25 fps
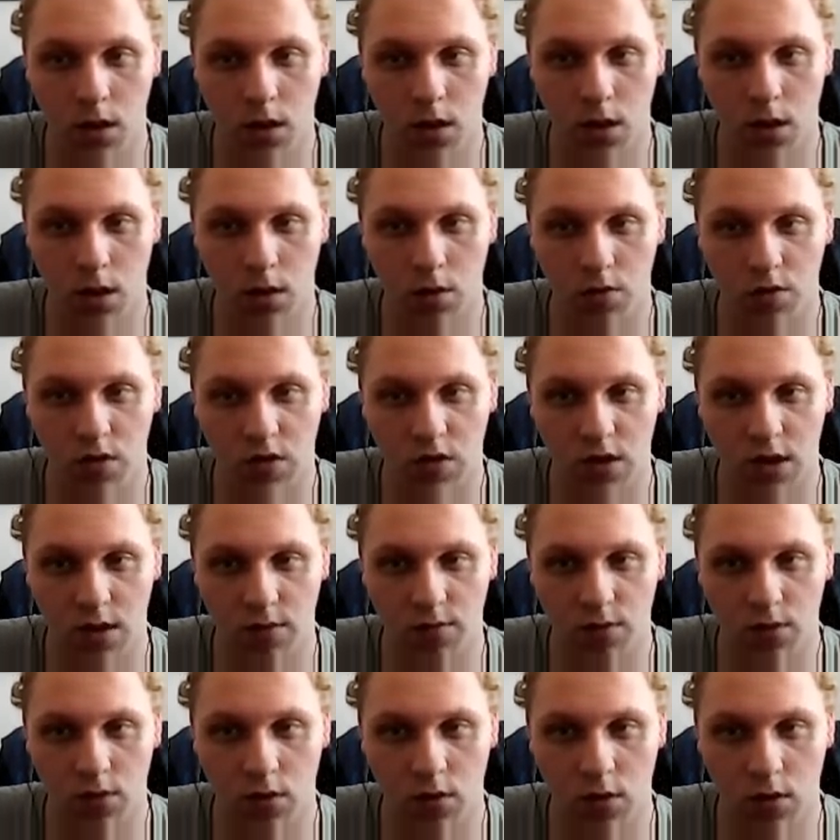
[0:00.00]
I'll just
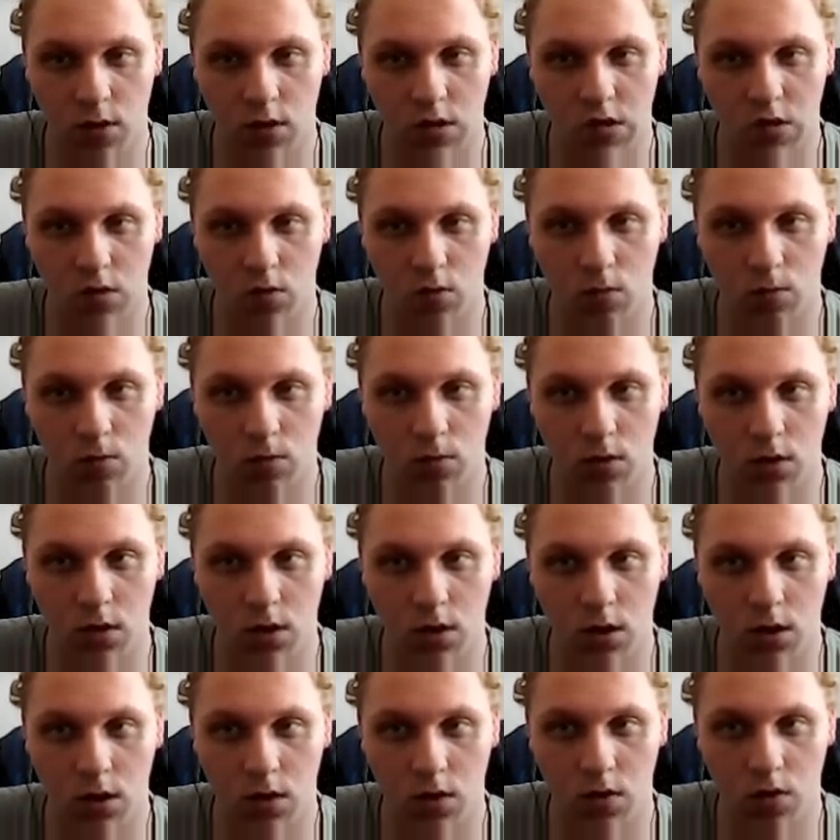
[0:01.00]
have a look. So
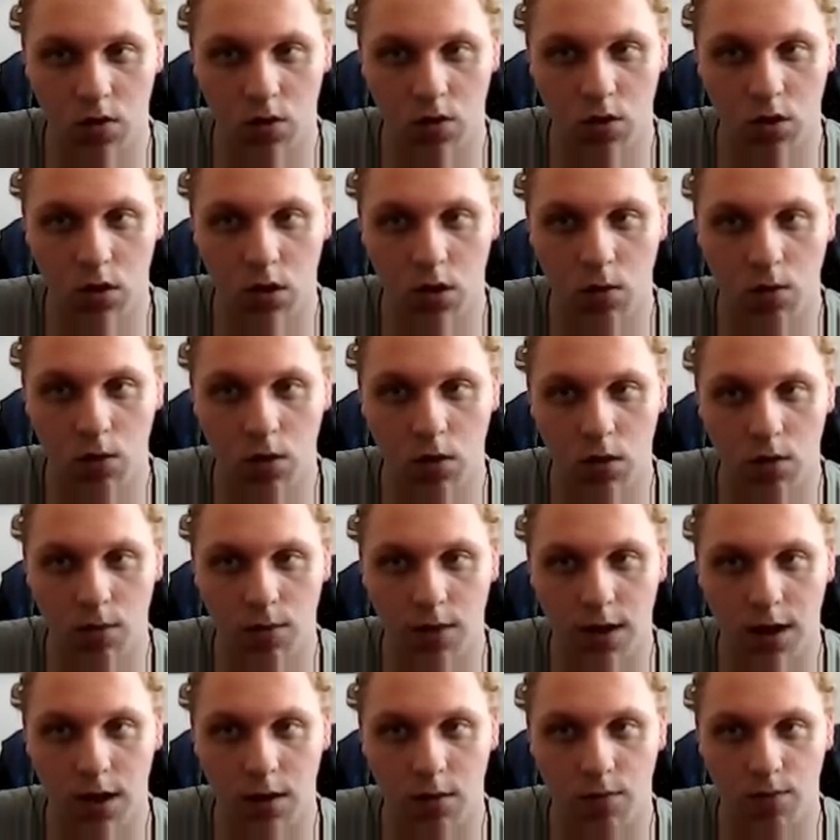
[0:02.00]
to show you that
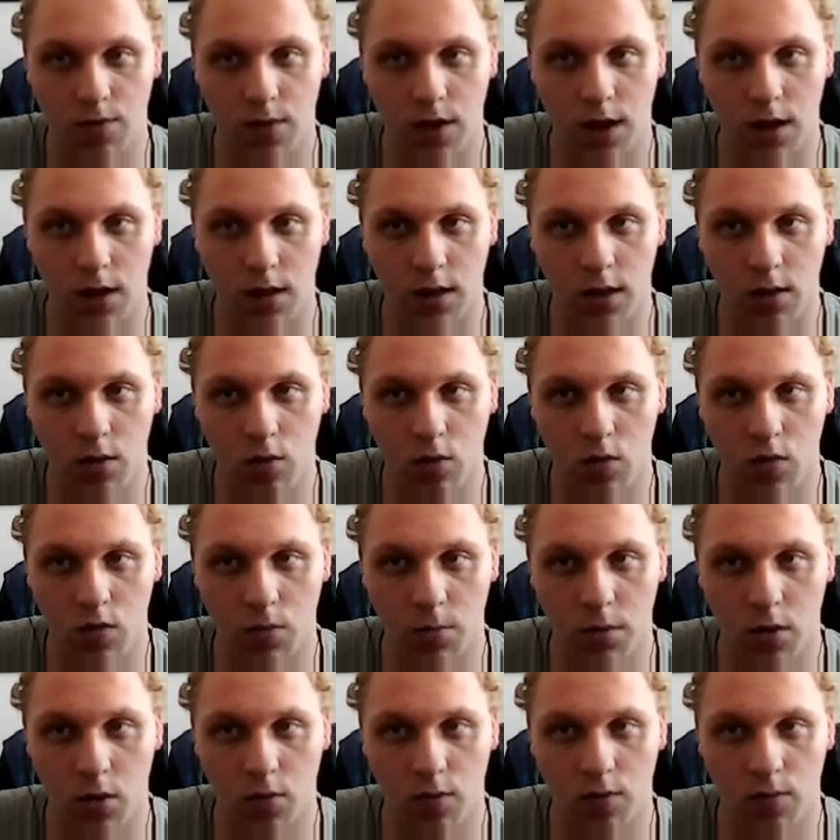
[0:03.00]
we can in fact use
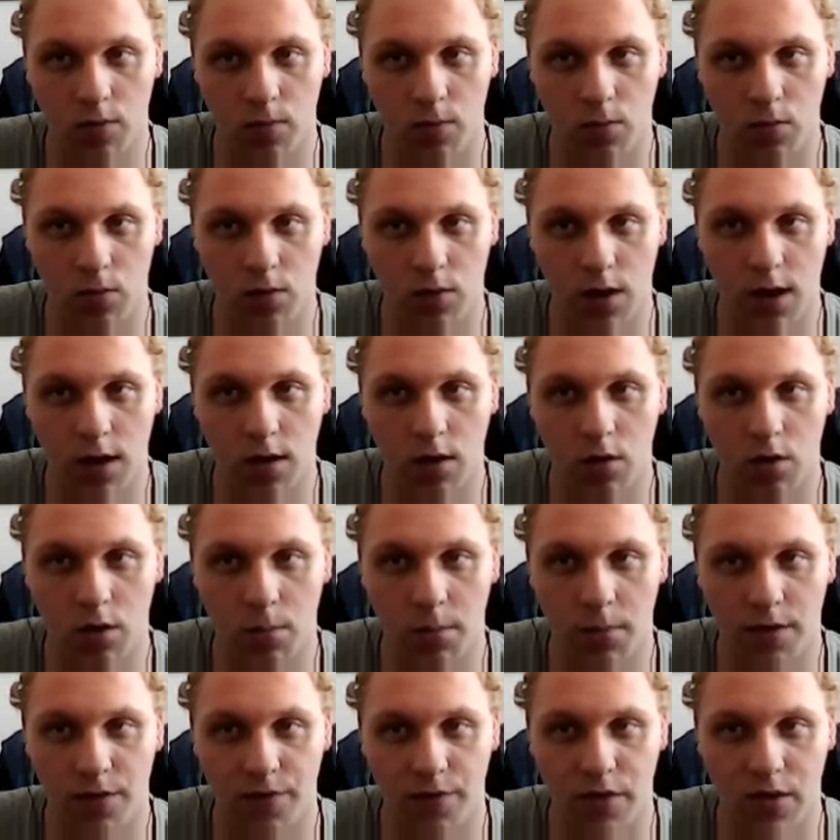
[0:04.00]
both regular
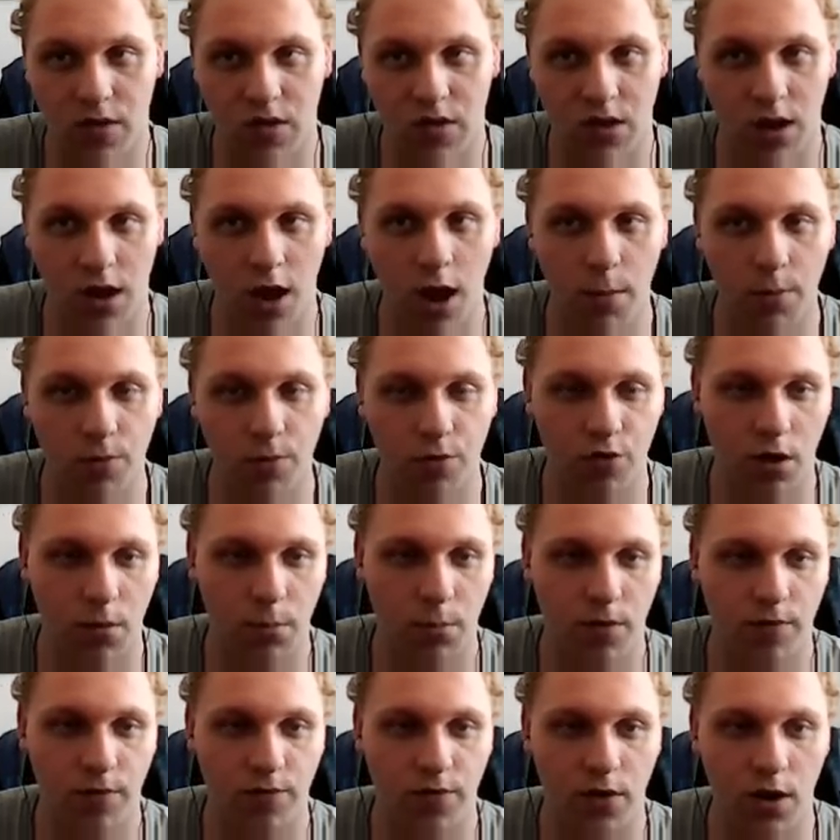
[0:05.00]
methods and an abstract
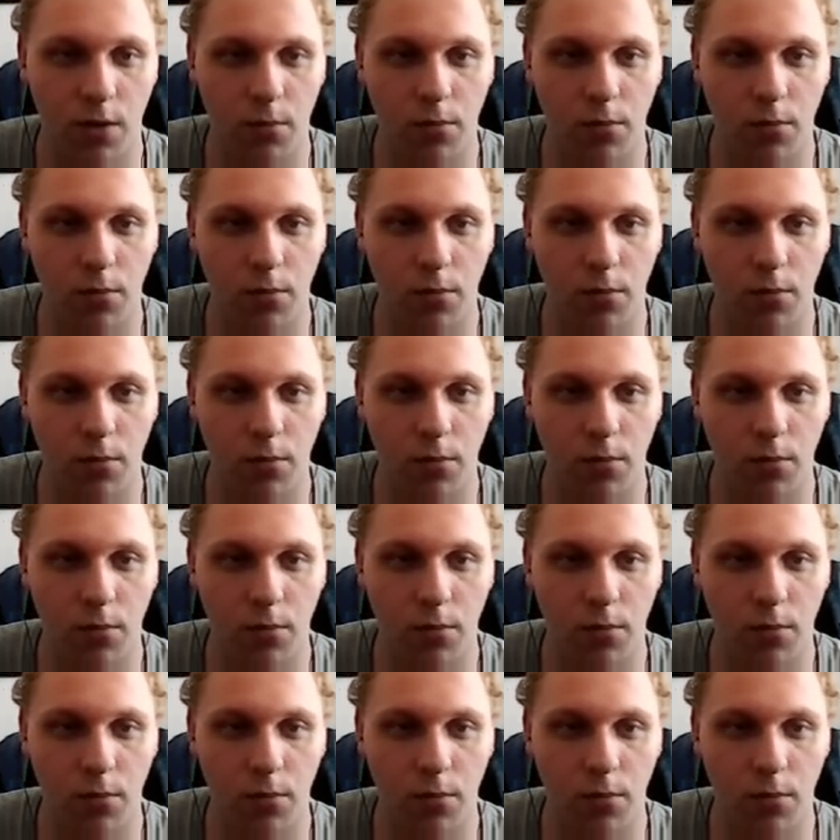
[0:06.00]
method,